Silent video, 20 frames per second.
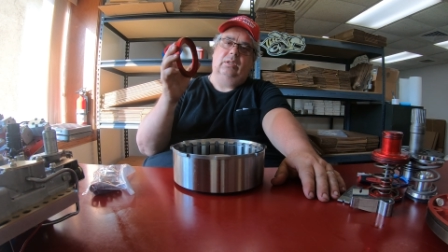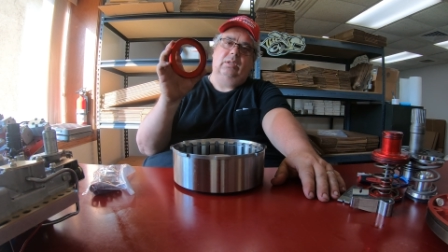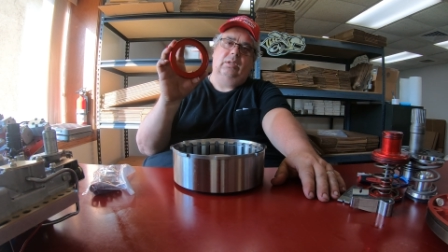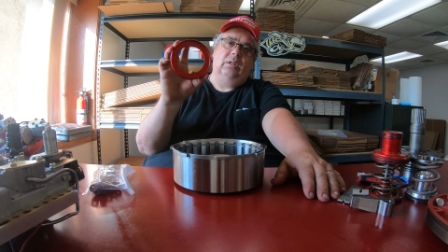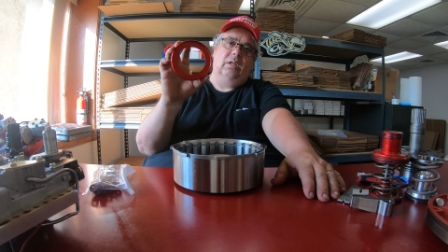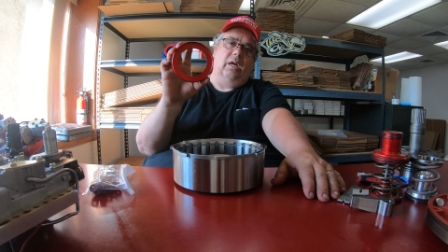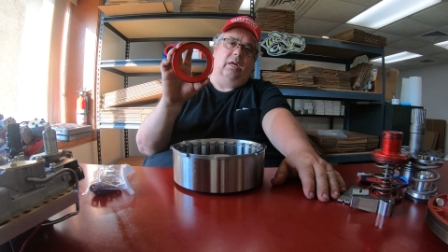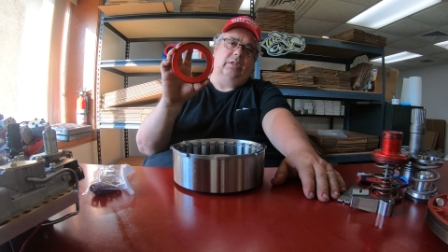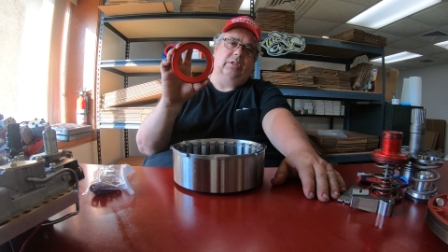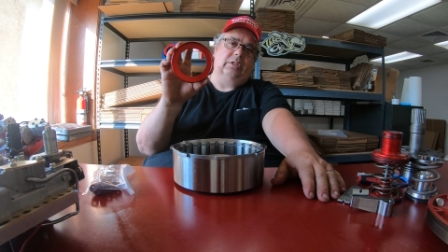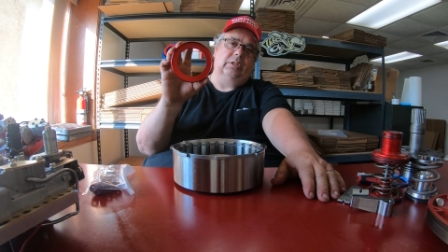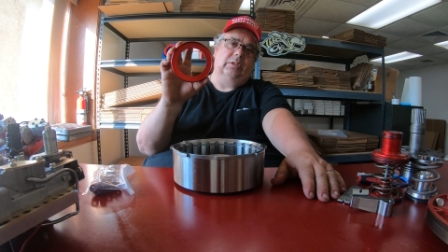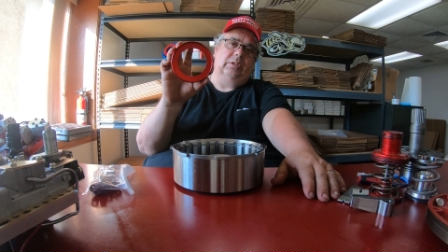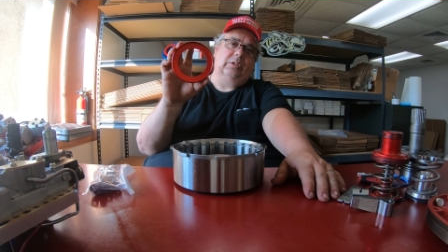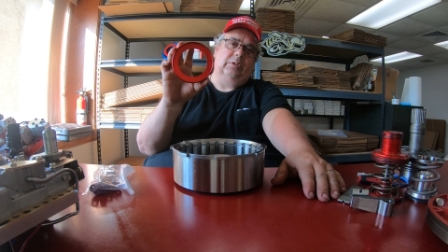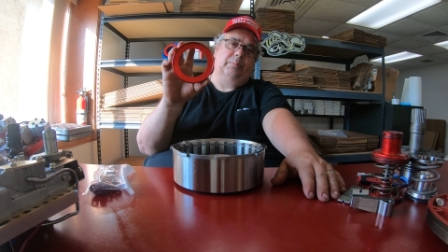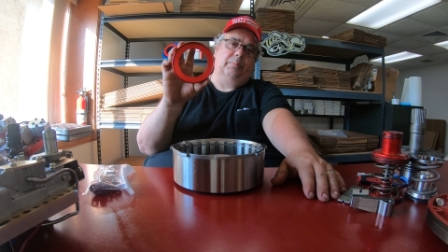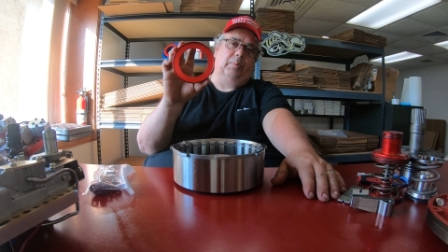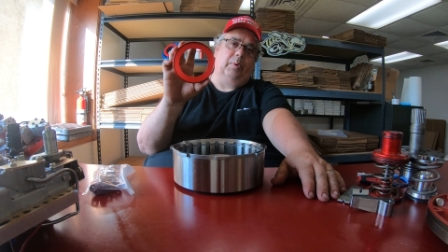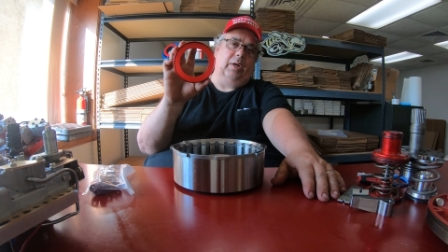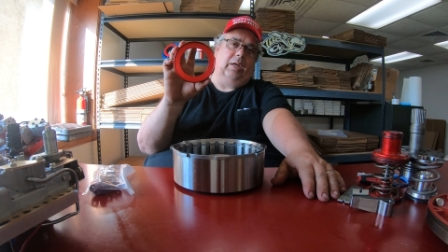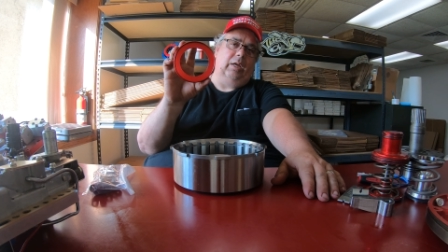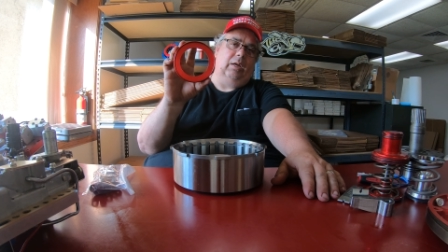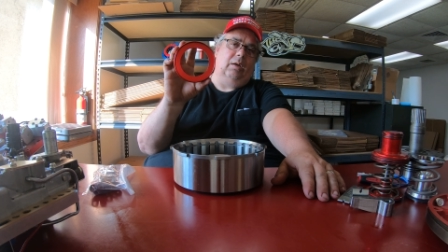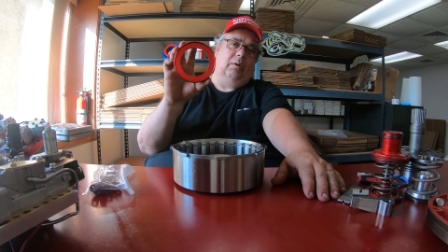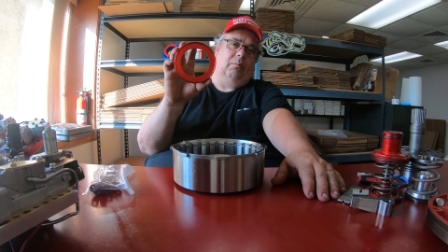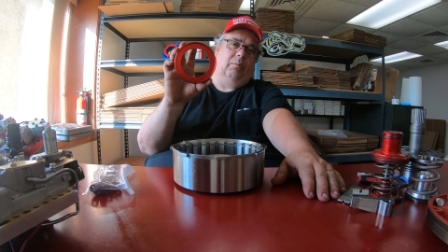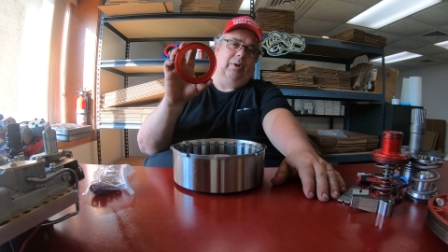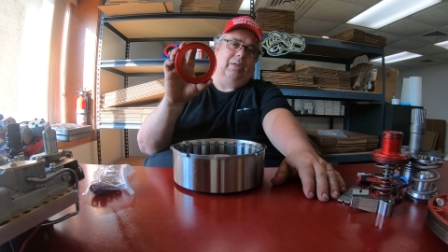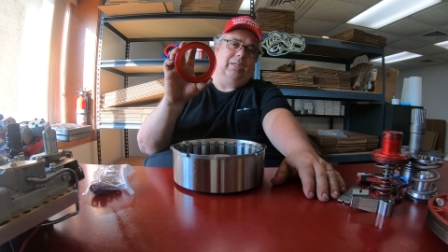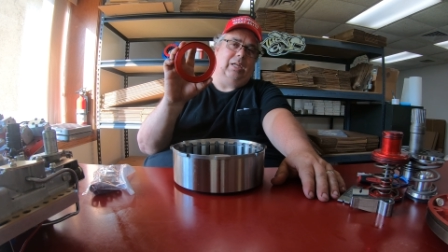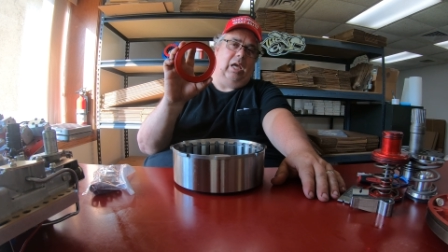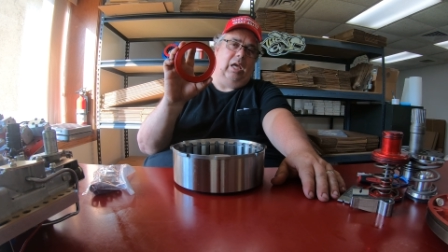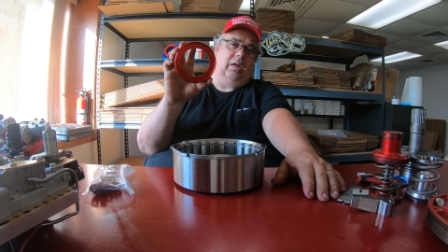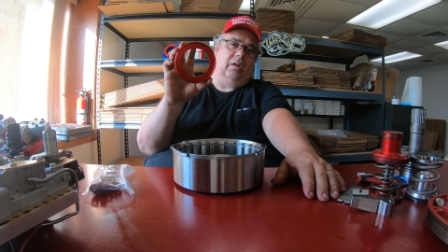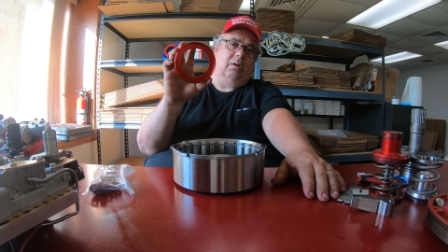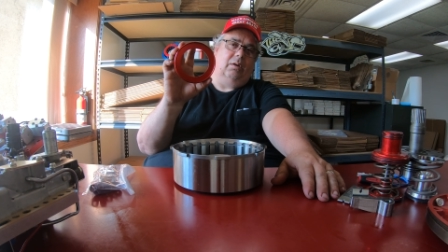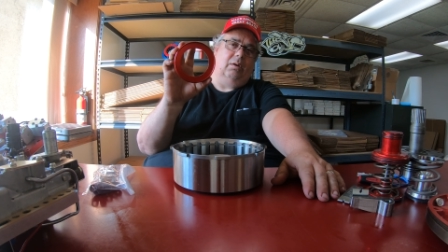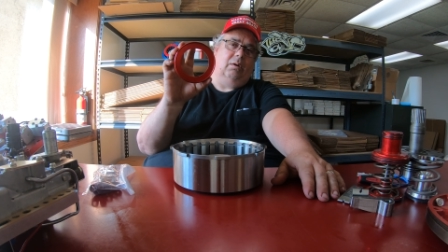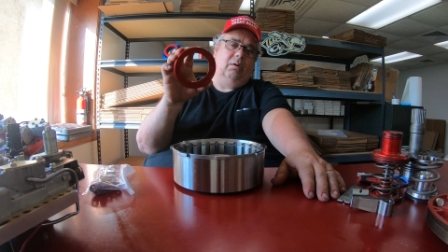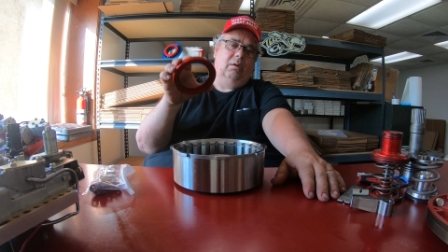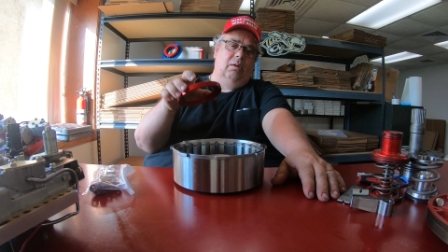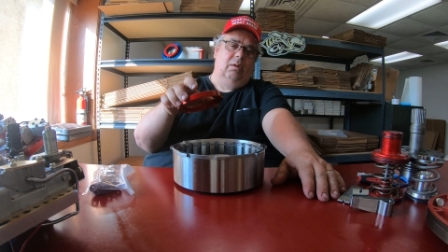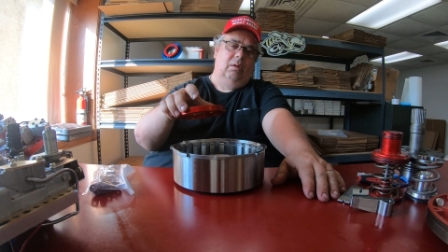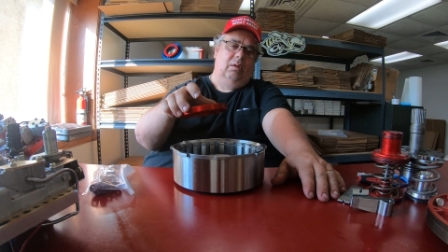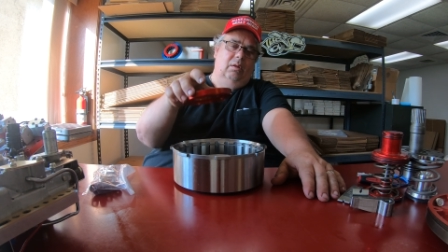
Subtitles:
clutch spring retainer